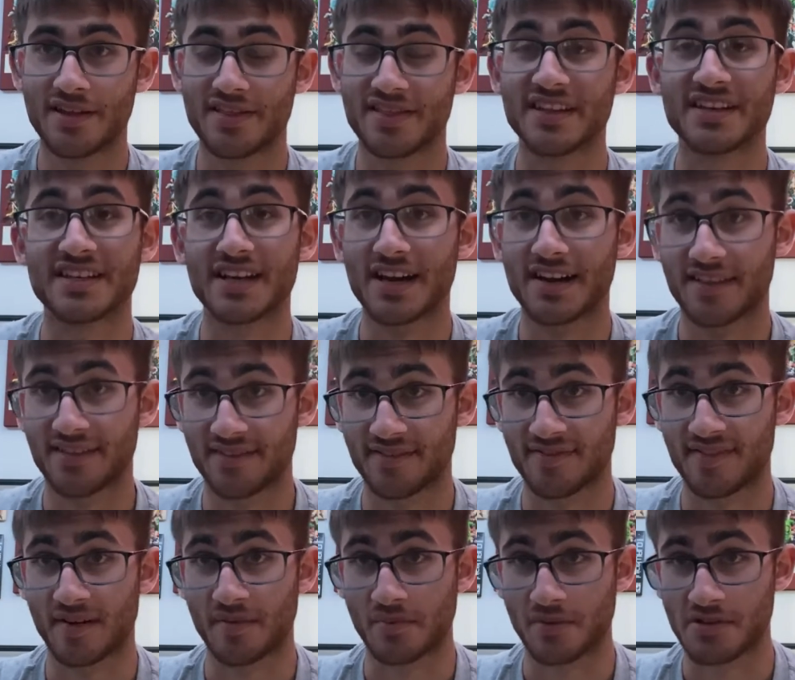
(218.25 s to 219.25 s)
the dad of the
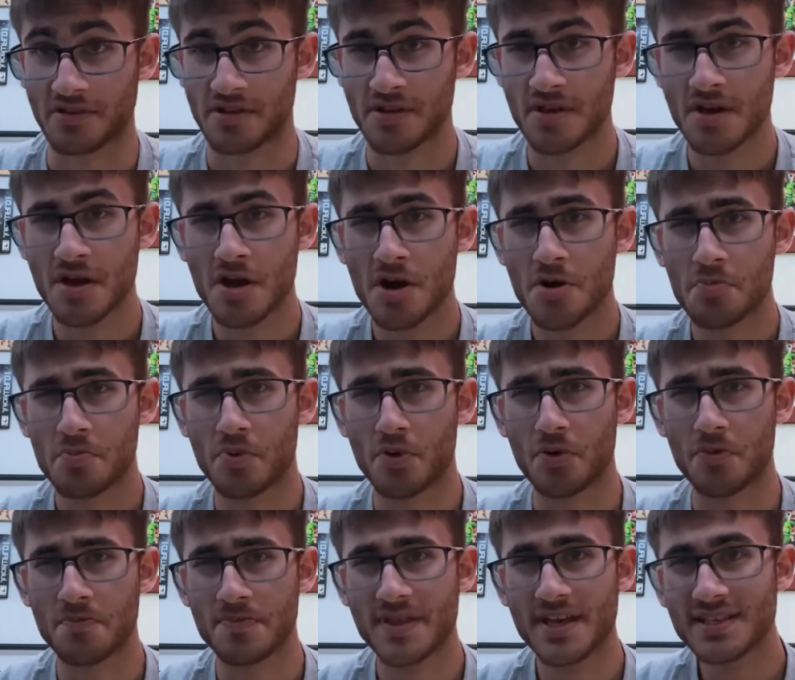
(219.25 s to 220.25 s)
family.
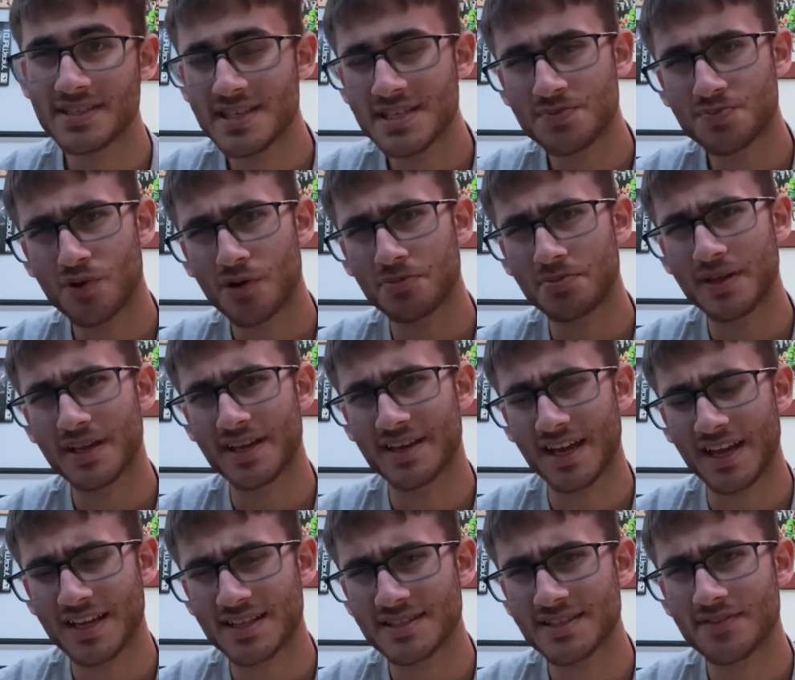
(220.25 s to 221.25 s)
But this is probably a
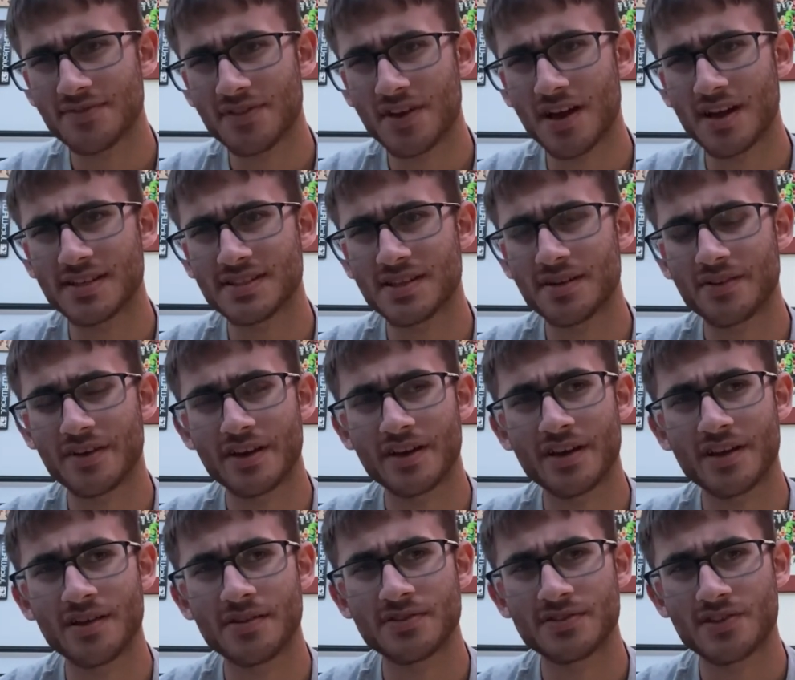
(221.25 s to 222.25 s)
negative, guys, that I'm
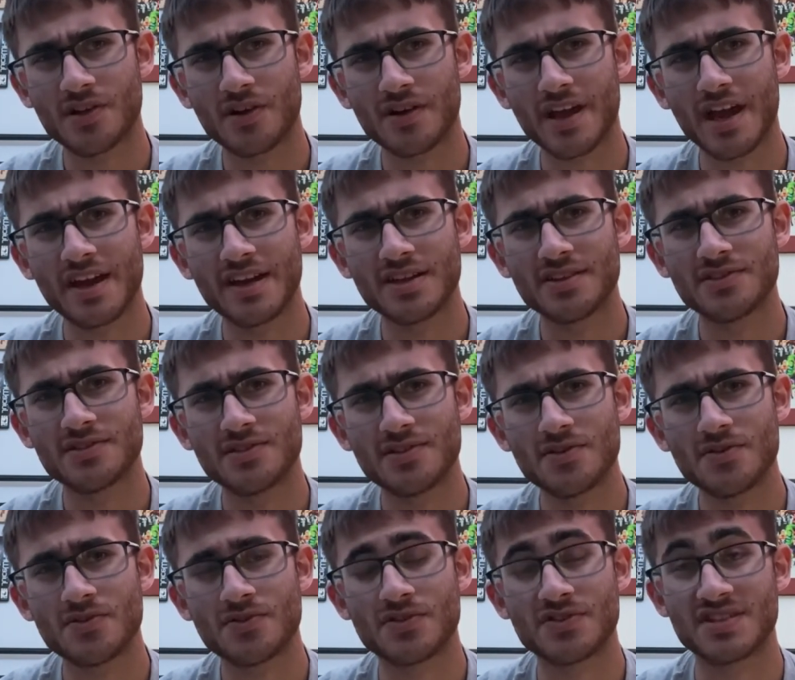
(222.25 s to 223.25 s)
gonna start getting
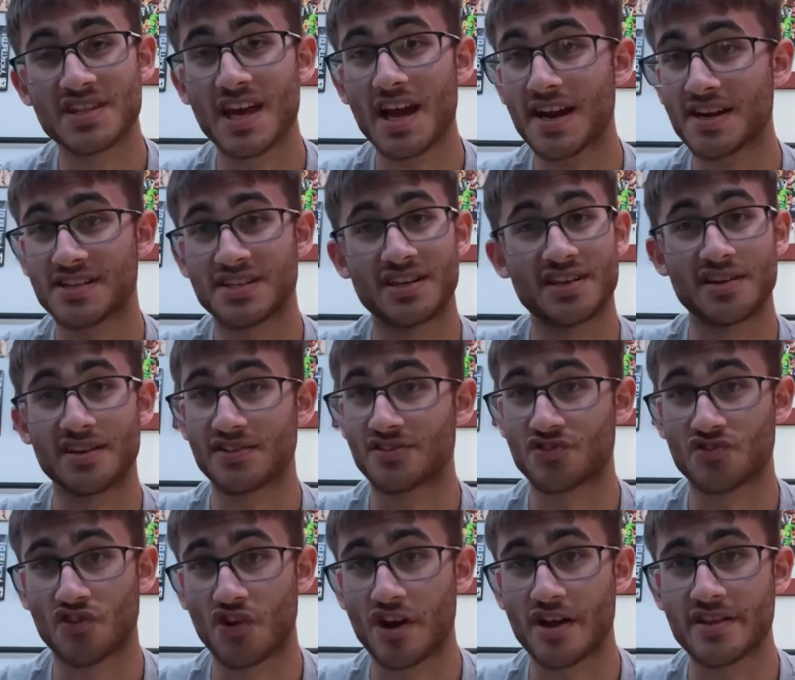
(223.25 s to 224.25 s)
into because the action in it's
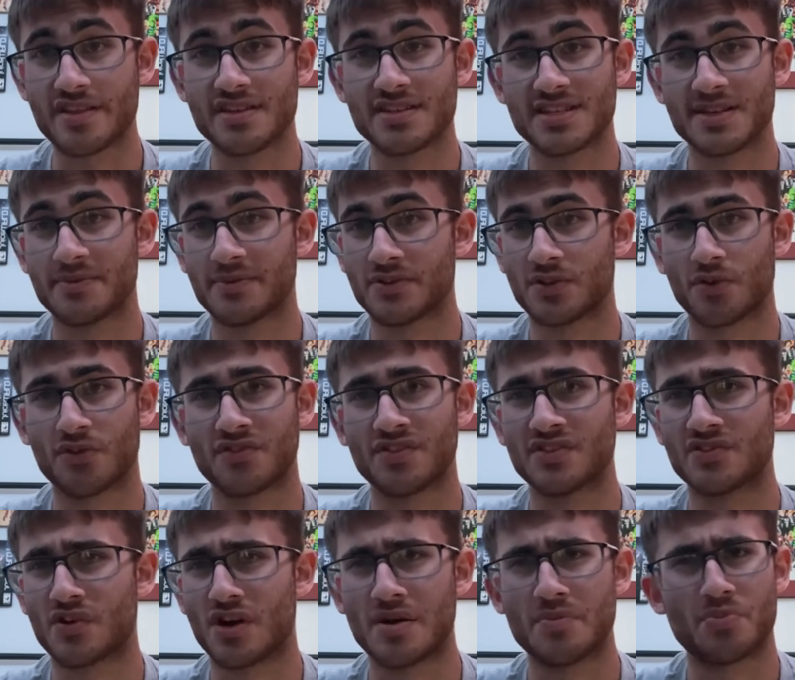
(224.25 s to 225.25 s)
great, the cinematography
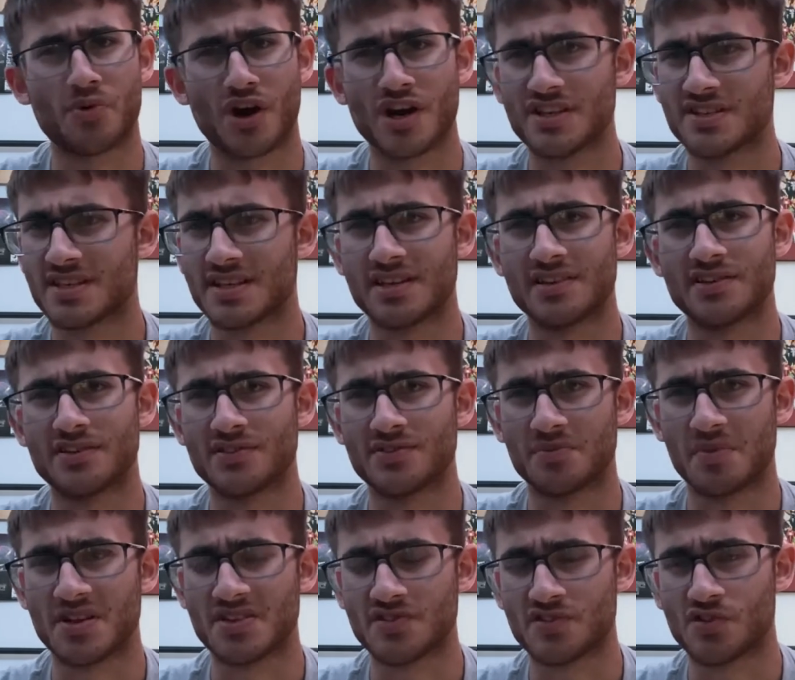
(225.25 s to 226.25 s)
is great, Bryan Singer does
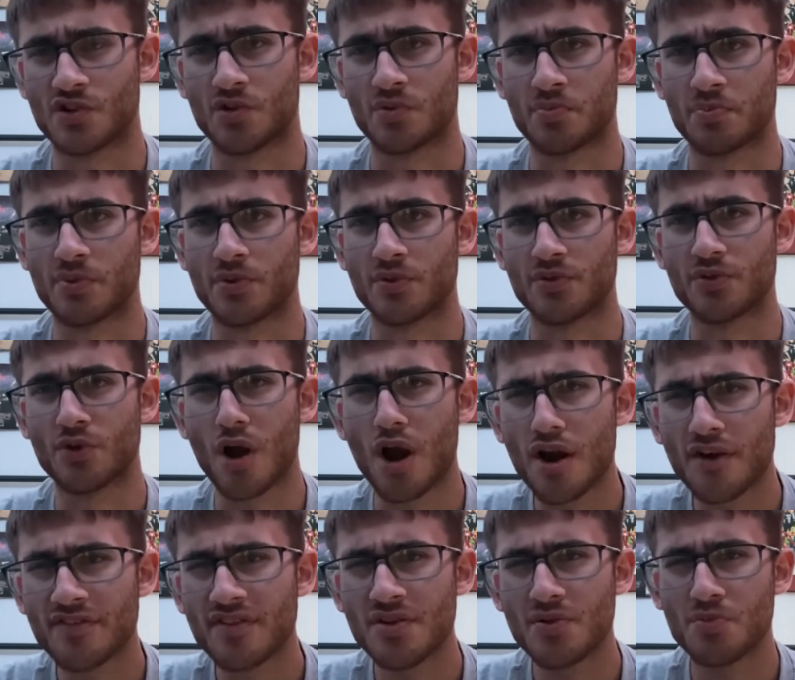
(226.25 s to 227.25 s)
an amazing job. But there
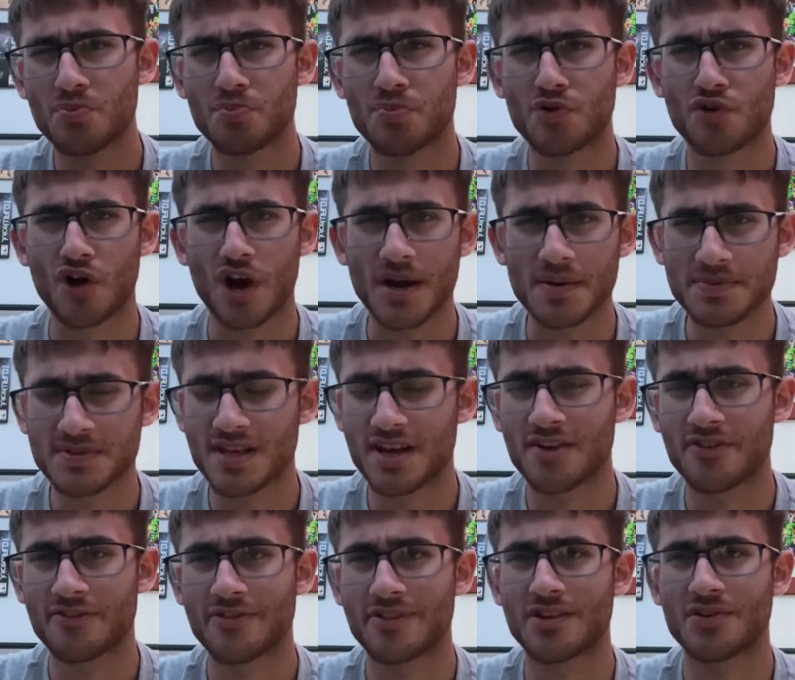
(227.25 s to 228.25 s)
are a few gripes that
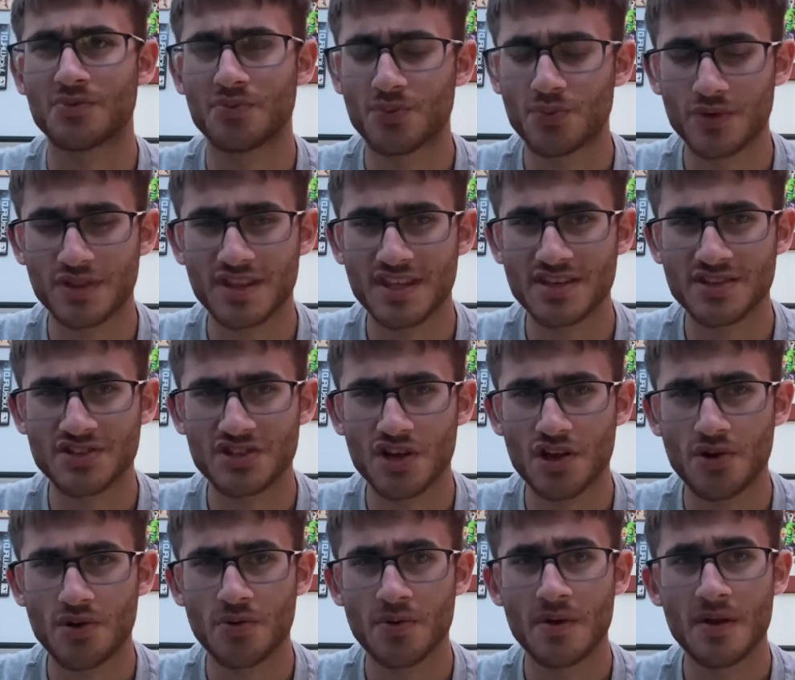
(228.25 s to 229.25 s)
I have with this
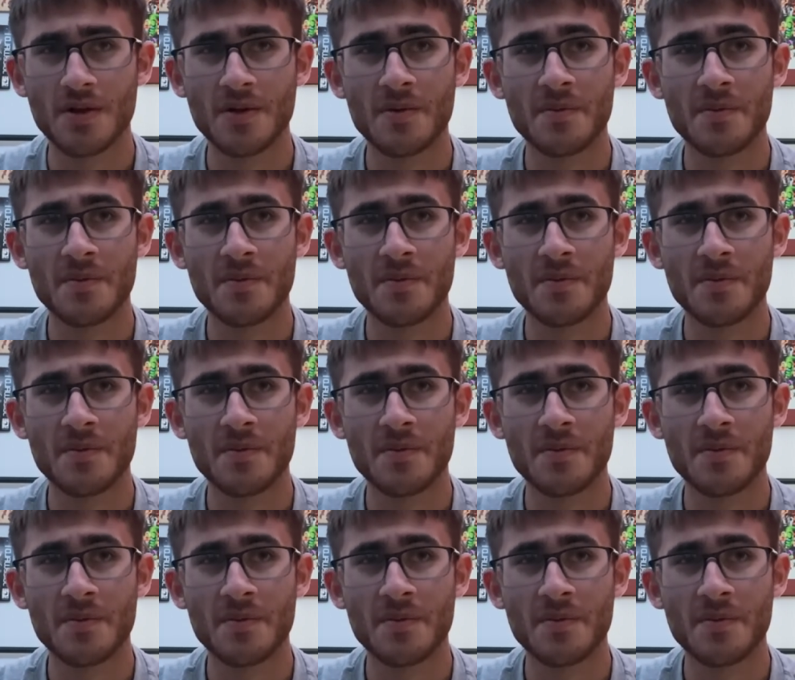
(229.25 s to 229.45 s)
show,